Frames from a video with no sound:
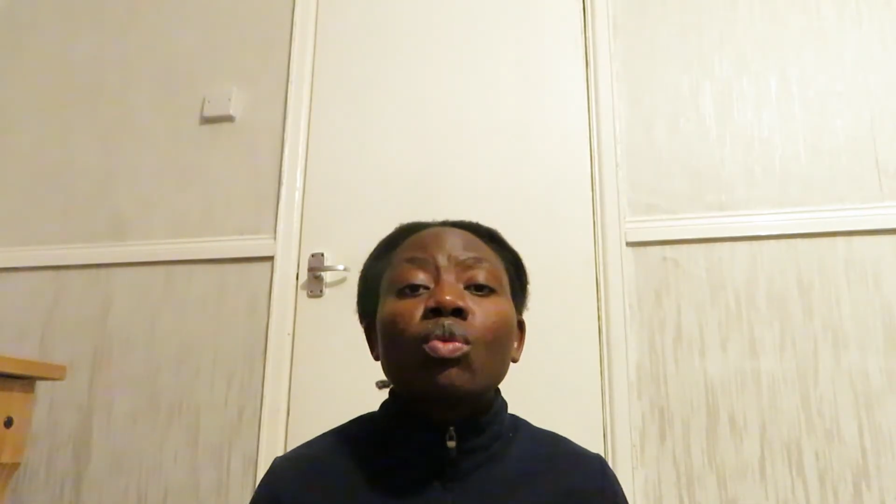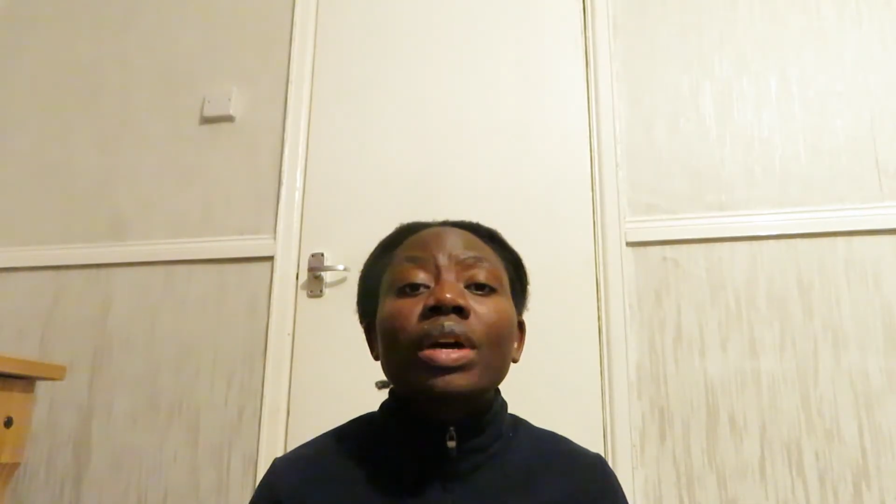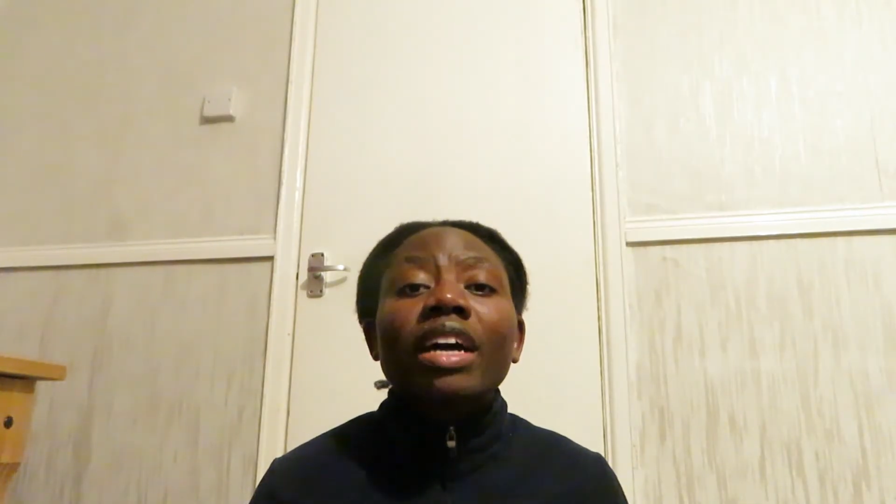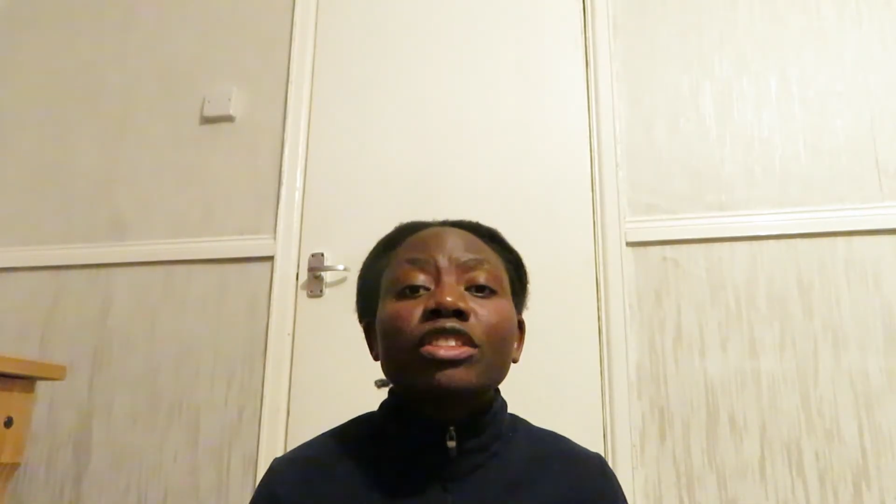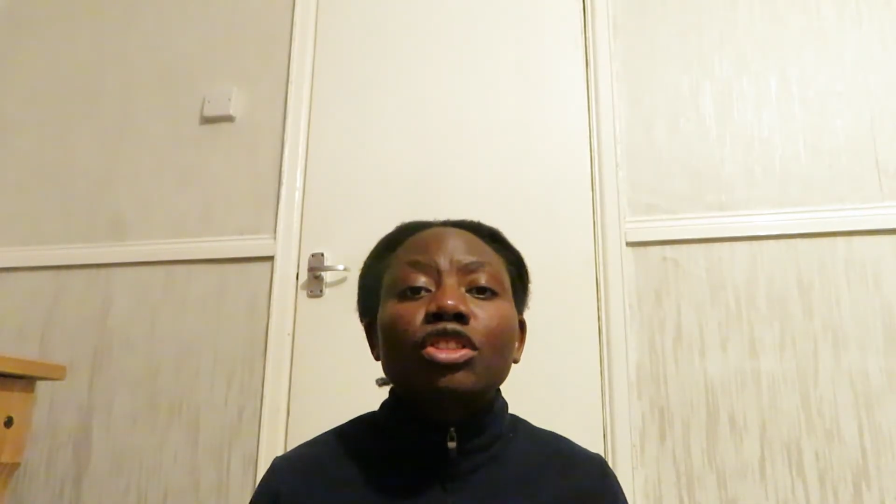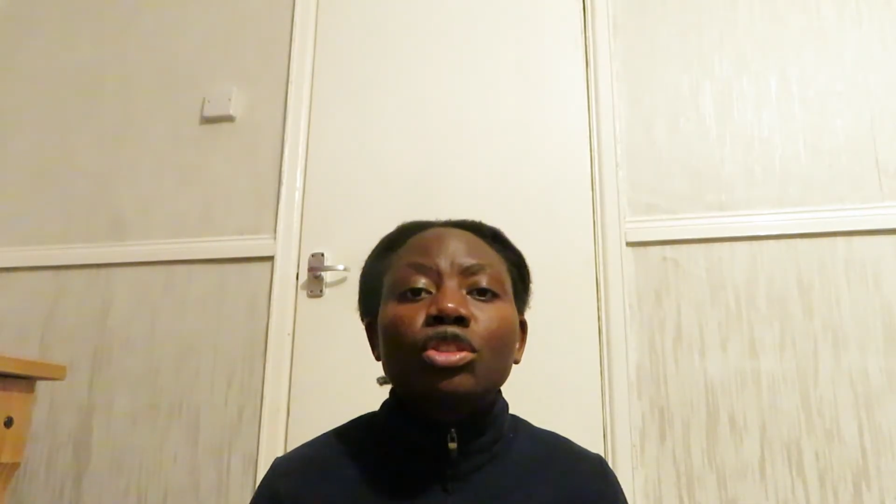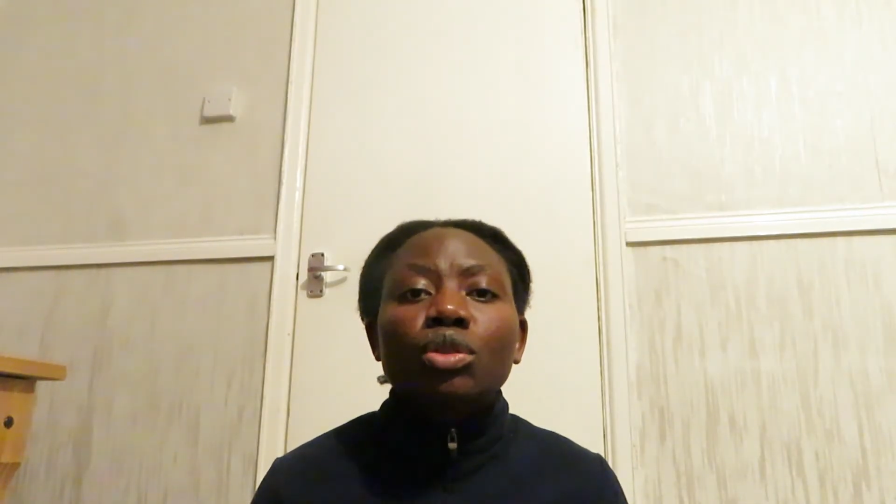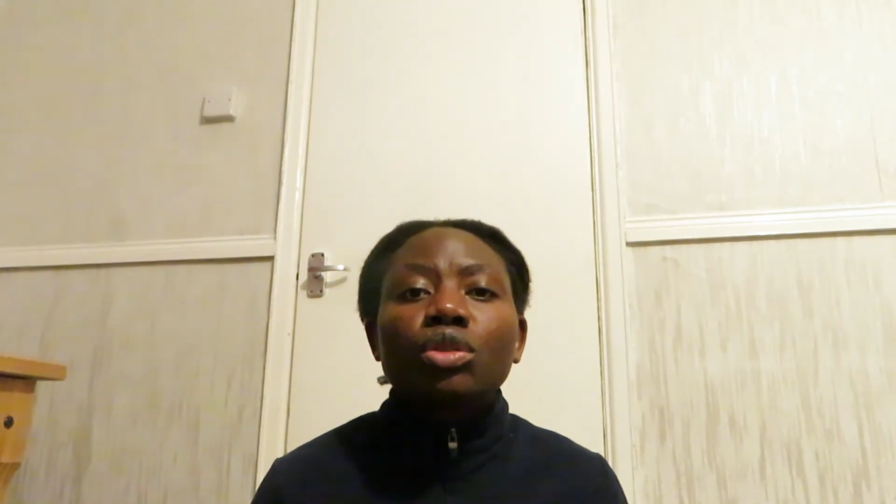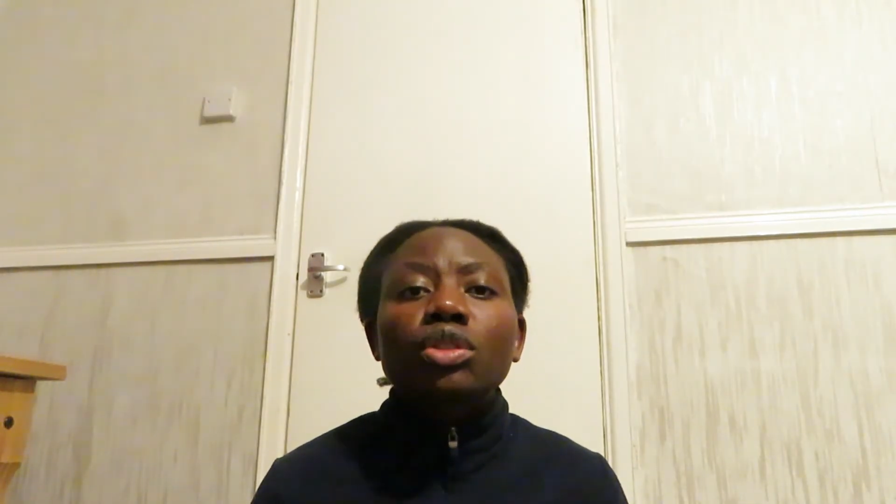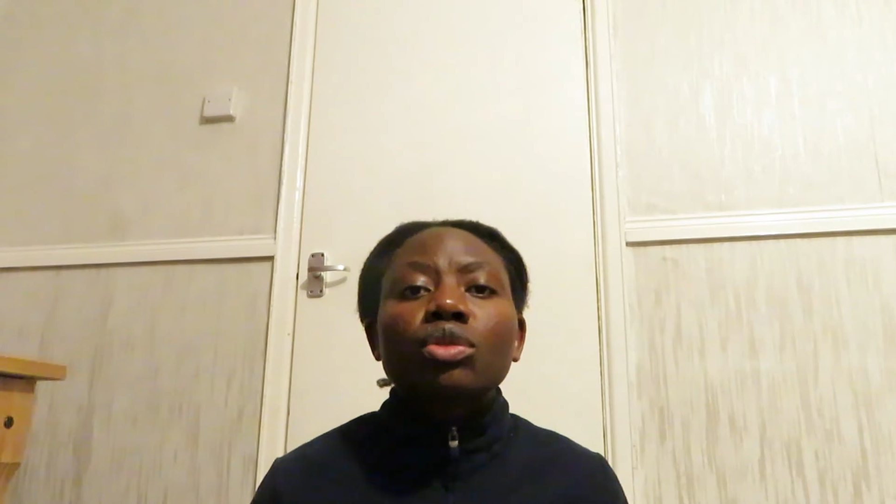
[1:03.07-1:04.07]
we can
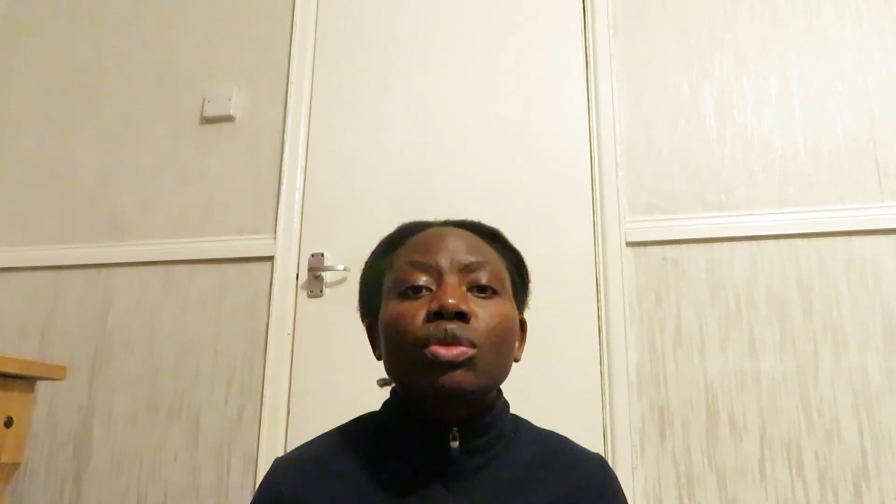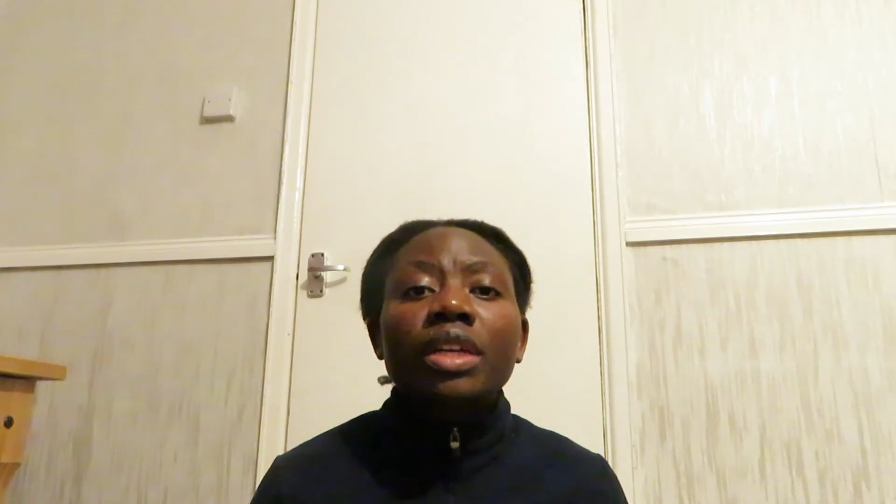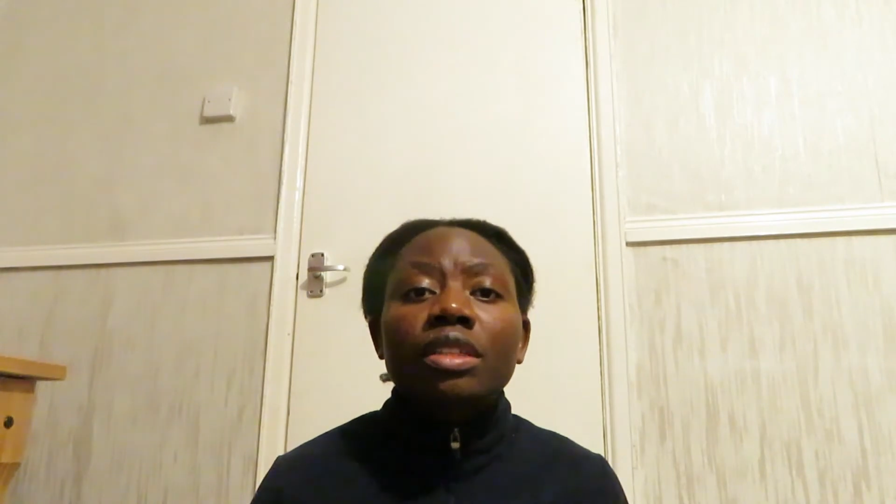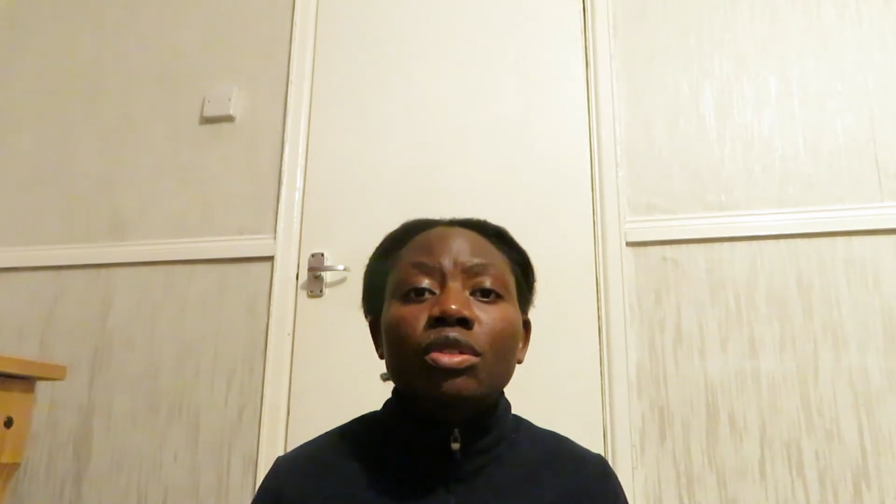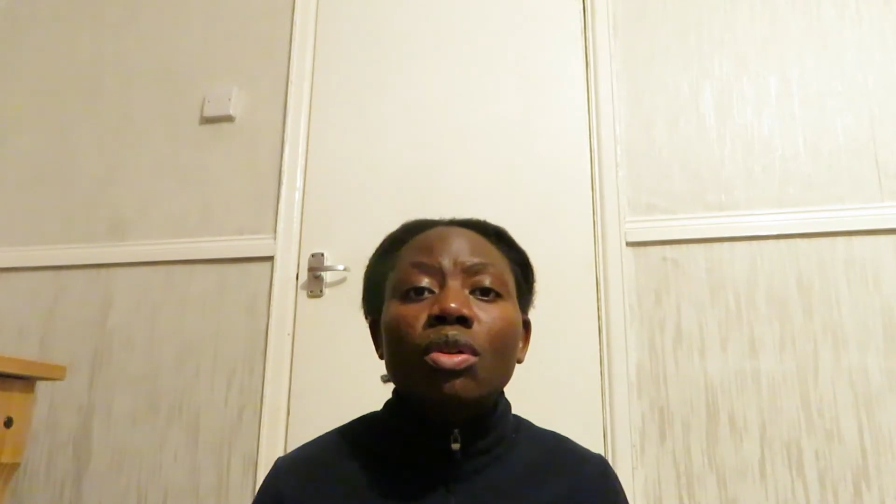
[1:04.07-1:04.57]
choose to let